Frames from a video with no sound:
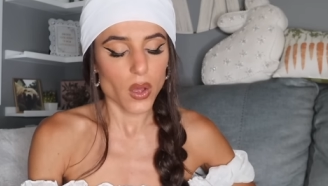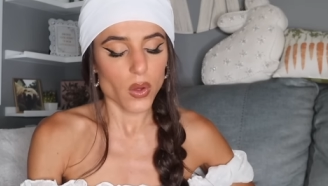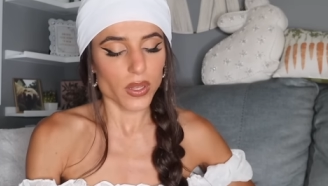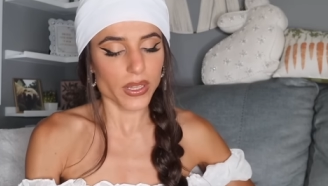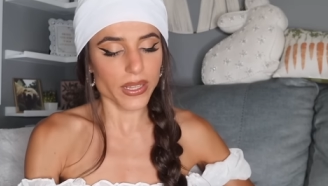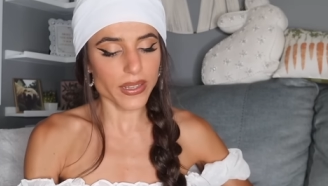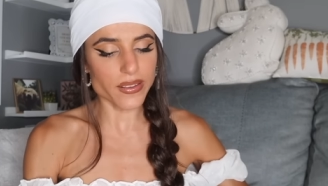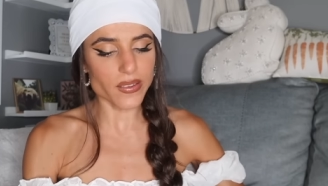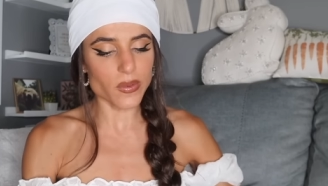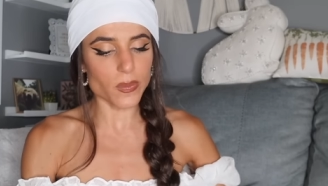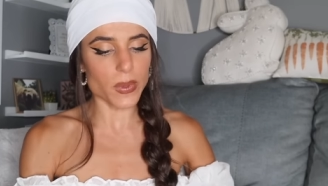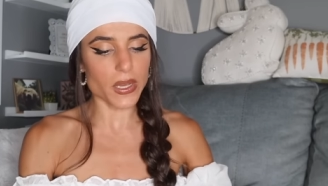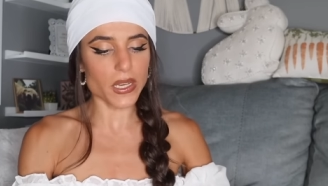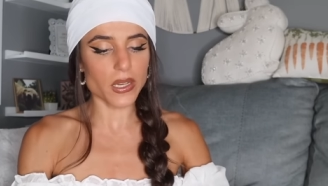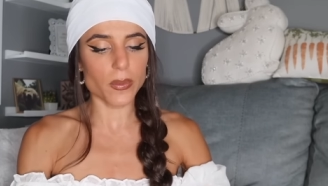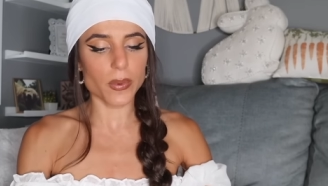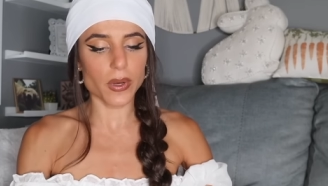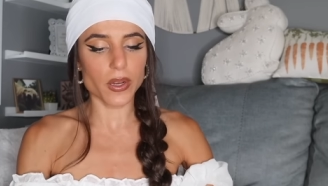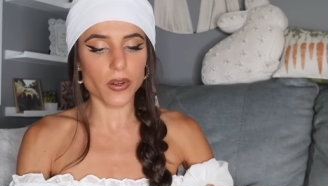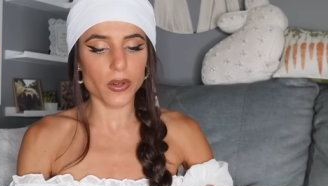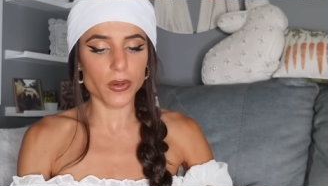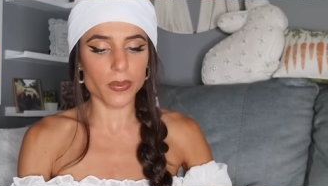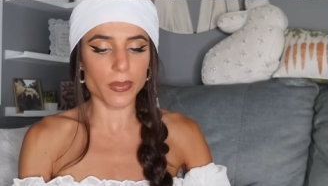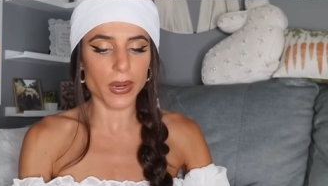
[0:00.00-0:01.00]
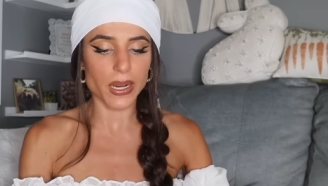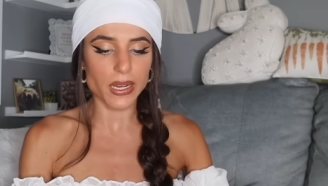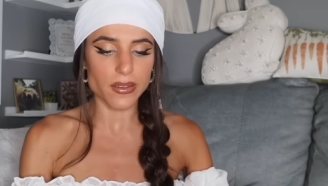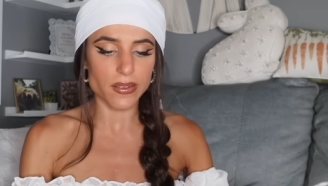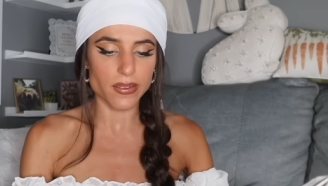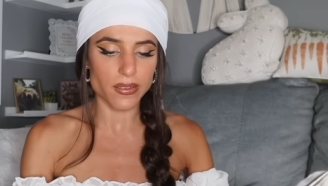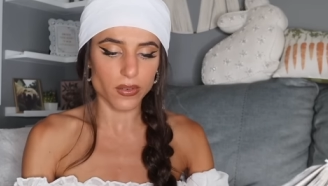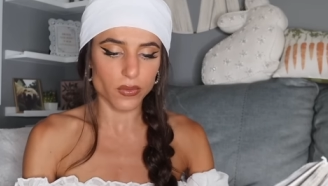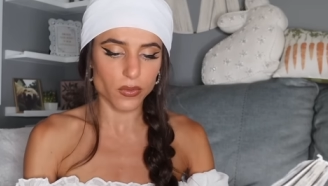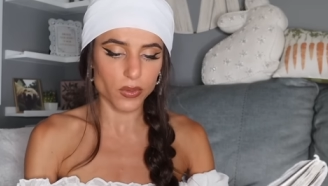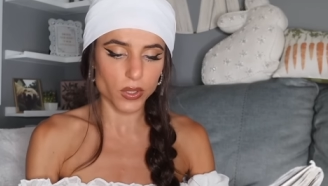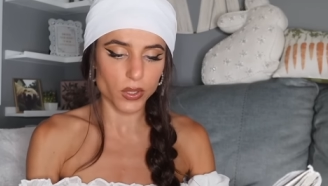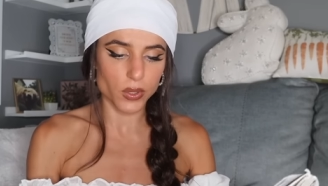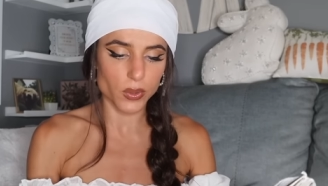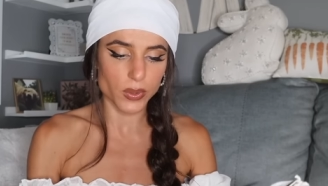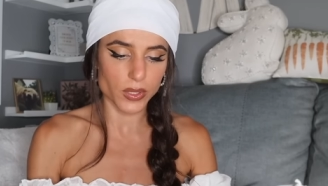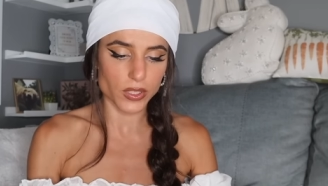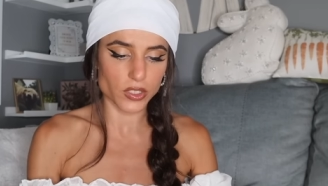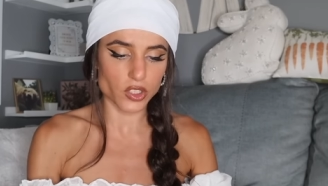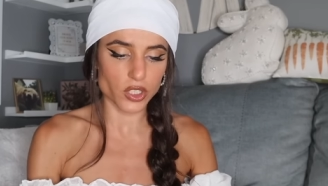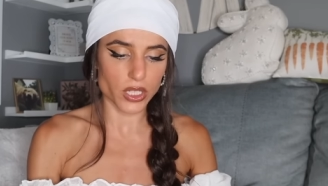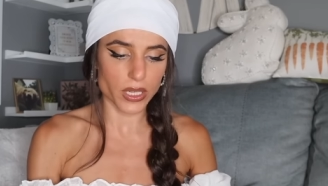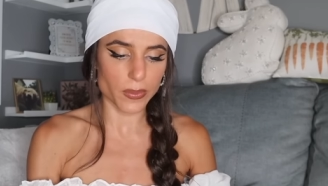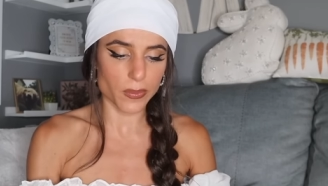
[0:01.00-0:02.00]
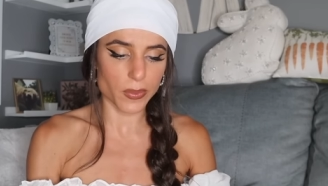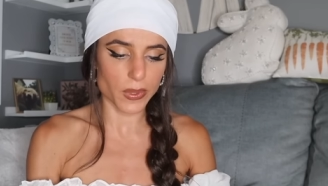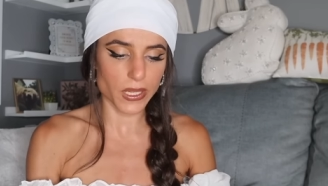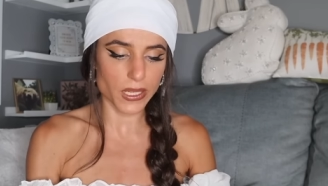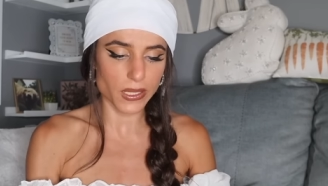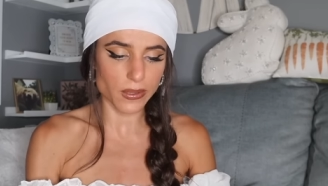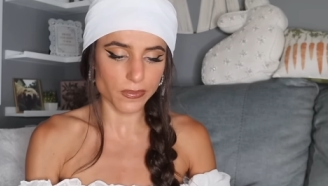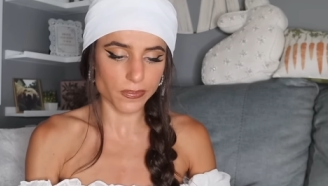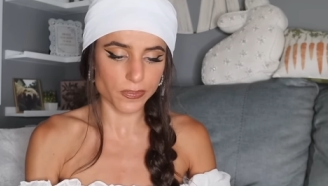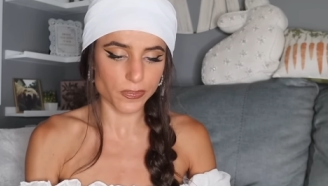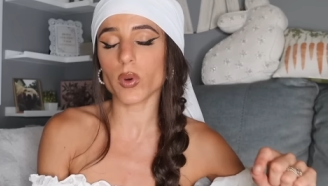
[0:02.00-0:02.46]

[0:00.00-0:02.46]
Let's speak about her medicine real quick, JP.